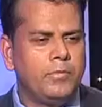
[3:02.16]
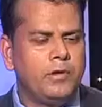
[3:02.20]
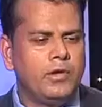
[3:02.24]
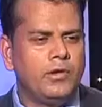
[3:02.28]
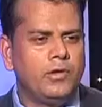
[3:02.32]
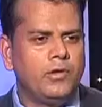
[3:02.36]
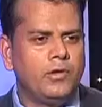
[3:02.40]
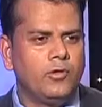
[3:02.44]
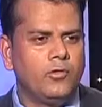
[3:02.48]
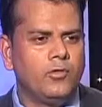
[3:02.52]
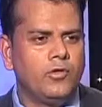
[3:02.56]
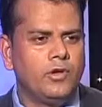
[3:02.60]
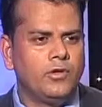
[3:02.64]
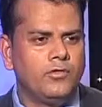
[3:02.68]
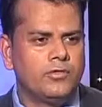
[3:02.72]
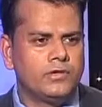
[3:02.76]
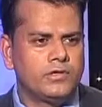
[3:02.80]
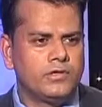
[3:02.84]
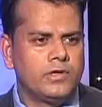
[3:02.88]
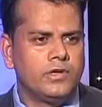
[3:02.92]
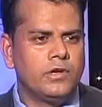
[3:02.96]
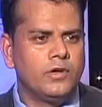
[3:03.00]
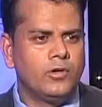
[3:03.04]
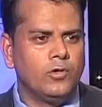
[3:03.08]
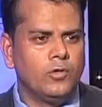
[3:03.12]
been
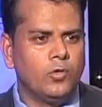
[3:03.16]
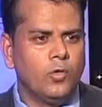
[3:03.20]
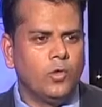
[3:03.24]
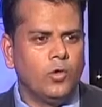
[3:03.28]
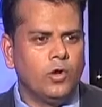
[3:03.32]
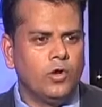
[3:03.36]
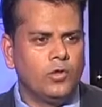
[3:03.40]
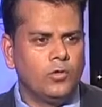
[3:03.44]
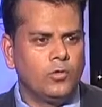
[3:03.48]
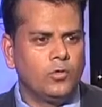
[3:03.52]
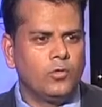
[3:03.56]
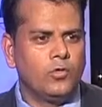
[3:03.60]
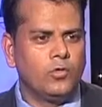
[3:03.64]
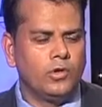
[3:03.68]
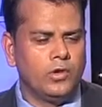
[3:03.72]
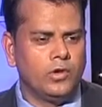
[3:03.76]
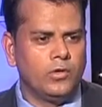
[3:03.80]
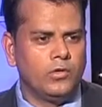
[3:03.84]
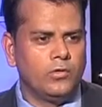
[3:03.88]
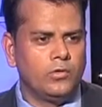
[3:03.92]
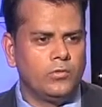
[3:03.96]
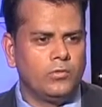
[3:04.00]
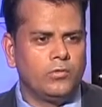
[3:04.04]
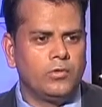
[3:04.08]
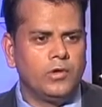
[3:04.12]
investing in gold
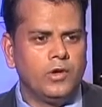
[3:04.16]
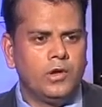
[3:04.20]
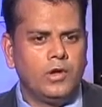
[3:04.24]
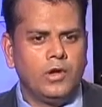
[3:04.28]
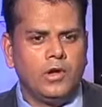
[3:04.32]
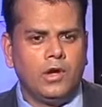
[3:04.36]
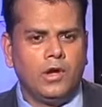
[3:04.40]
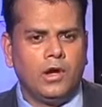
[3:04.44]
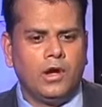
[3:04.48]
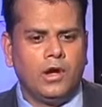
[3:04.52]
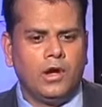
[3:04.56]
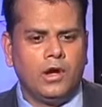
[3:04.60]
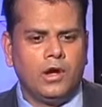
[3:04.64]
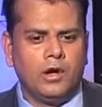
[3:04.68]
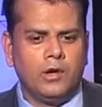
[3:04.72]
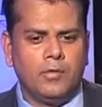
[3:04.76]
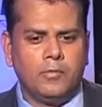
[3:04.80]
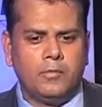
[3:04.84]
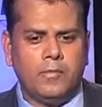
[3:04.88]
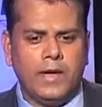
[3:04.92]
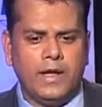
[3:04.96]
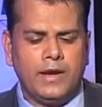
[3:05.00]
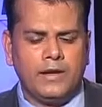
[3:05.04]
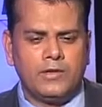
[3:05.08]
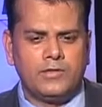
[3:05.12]
to
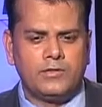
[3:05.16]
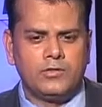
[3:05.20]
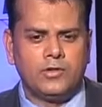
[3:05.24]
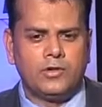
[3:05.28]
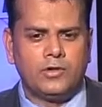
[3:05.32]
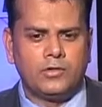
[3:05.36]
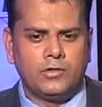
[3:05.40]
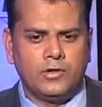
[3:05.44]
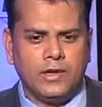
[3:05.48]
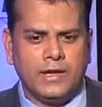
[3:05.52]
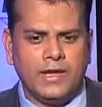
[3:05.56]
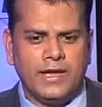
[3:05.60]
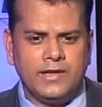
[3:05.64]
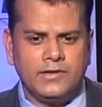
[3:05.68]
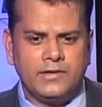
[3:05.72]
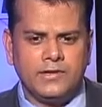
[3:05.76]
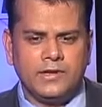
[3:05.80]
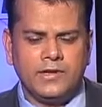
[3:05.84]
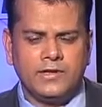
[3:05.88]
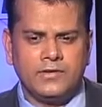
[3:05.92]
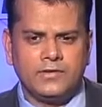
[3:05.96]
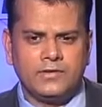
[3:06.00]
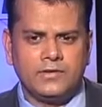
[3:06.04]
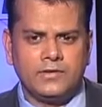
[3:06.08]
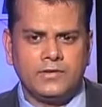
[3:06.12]
manage or hedge
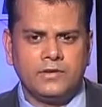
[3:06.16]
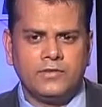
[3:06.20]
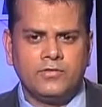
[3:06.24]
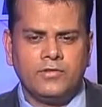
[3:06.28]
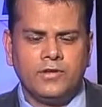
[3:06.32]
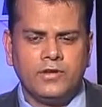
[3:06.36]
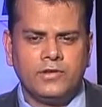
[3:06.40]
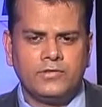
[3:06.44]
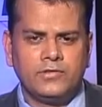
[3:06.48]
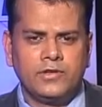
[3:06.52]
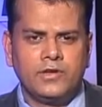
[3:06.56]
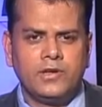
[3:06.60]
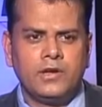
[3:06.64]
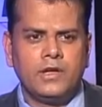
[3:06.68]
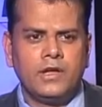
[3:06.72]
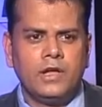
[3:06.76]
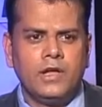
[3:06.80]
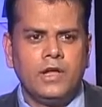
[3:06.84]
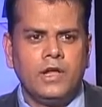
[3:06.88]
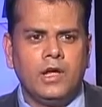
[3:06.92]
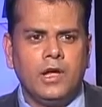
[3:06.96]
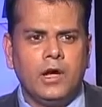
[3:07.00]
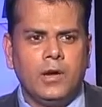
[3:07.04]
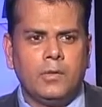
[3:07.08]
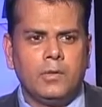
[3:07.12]
against inflation.
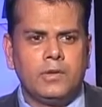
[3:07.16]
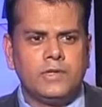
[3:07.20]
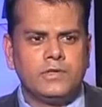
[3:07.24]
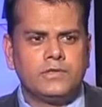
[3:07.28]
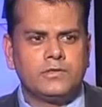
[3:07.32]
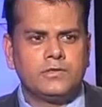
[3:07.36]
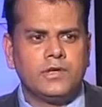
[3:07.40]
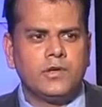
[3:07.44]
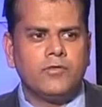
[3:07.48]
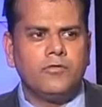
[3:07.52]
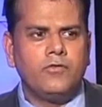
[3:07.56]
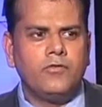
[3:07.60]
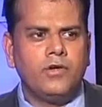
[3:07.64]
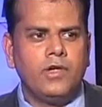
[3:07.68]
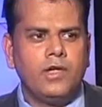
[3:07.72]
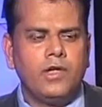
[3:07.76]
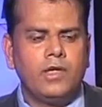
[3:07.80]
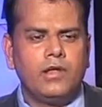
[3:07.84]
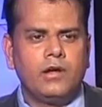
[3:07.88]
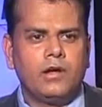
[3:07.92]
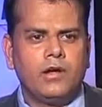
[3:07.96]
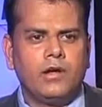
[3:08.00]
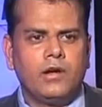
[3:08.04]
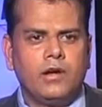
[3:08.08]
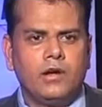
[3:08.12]
But
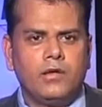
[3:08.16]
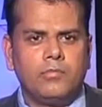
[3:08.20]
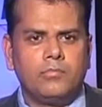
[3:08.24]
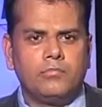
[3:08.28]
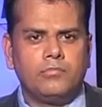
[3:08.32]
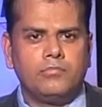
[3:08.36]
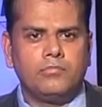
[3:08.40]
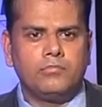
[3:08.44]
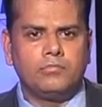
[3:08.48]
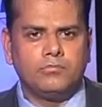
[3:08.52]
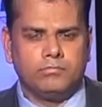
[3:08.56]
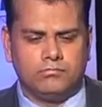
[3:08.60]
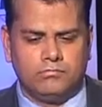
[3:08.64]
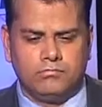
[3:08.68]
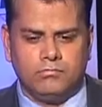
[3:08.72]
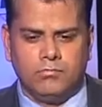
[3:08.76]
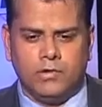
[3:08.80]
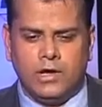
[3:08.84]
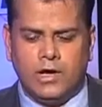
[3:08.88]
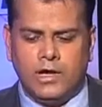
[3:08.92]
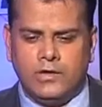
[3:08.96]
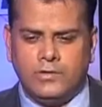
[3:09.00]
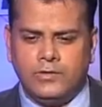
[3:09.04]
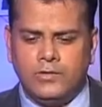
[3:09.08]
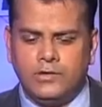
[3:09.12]
somewhere,
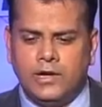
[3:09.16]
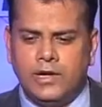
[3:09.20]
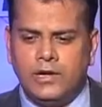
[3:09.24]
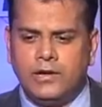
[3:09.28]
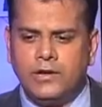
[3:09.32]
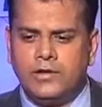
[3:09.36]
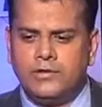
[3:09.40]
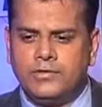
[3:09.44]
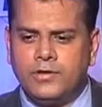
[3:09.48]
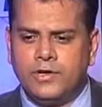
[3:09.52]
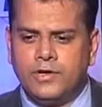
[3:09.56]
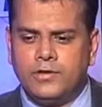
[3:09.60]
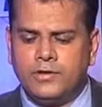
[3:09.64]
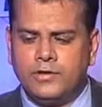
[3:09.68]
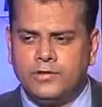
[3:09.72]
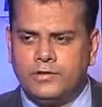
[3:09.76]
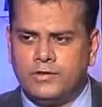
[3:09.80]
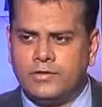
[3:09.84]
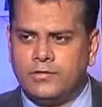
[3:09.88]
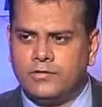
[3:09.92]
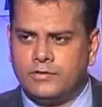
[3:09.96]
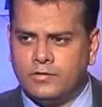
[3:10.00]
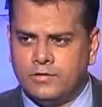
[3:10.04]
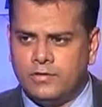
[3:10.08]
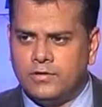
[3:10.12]
as you rightly said, this
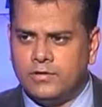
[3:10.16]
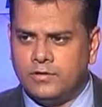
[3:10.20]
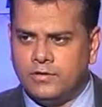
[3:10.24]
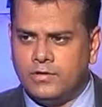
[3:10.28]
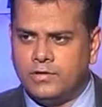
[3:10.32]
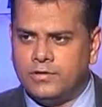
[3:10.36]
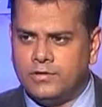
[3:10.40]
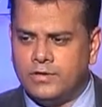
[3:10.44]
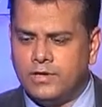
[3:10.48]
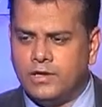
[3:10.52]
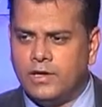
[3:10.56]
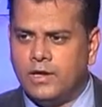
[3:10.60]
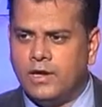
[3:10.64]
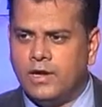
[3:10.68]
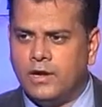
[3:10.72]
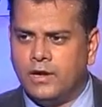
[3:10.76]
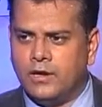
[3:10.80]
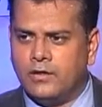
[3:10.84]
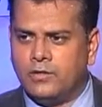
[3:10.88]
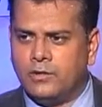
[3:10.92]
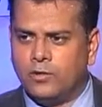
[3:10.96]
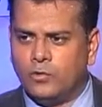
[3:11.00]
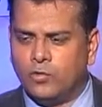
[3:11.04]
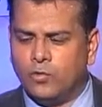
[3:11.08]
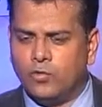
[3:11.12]
has recently
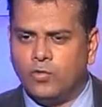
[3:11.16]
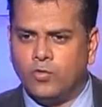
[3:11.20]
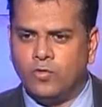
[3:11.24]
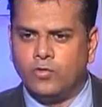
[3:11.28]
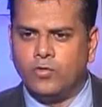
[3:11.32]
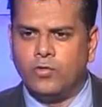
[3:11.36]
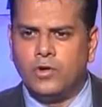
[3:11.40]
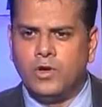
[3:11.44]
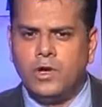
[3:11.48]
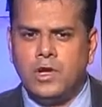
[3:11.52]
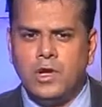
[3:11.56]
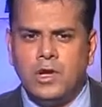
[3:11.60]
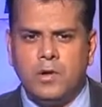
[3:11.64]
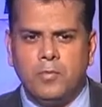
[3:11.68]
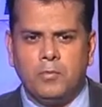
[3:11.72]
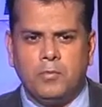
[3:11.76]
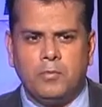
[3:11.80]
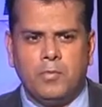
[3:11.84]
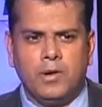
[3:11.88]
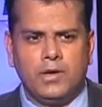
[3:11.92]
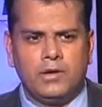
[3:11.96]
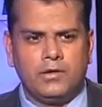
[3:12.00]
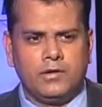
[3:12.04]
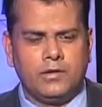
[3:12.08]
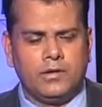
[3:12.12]
hit the roof.
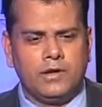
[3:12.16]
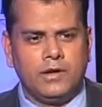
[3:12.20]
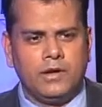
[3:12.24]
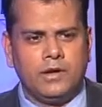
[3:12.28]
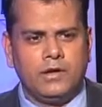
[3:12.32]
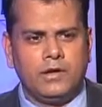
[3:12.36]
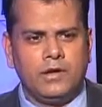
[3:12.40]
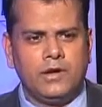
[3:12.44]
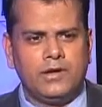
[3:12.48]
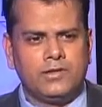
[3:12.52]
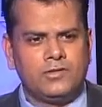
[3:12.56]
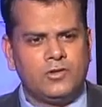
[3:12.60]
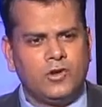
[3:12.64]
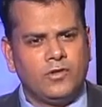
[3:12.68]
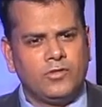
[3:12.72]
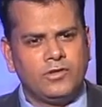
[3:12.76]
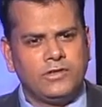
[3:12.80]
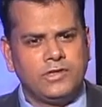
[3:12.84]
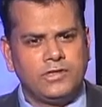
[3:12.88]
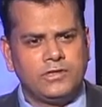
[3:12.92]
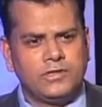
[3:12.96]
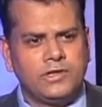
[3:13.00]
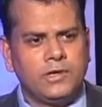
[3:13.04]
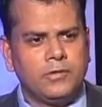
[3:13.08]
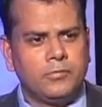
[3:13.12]
But it's
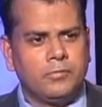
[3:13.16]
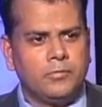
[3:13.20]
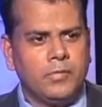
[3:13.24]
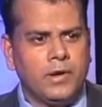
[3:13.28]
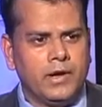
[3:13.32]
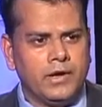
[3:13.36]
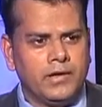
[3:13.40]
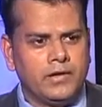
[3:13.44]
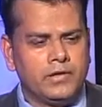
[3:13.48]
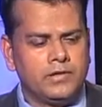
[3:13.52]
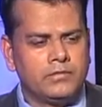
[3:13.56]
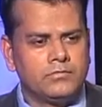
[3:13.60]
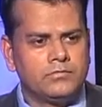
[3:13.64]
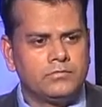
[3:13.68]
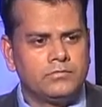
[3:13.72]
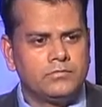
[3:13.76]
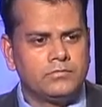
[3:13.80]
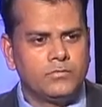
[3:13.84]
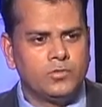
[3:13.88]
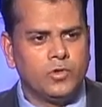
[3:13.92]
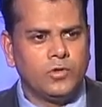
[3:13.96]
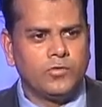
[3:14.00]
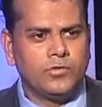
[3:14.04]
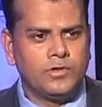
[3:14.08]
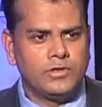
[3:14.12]
always a safe bet
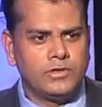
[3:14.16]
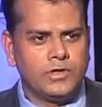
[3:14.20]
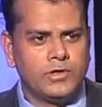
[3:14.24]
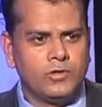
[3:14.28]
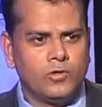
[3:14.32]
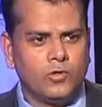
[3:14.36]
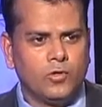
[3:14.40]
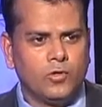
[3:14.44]
to invest in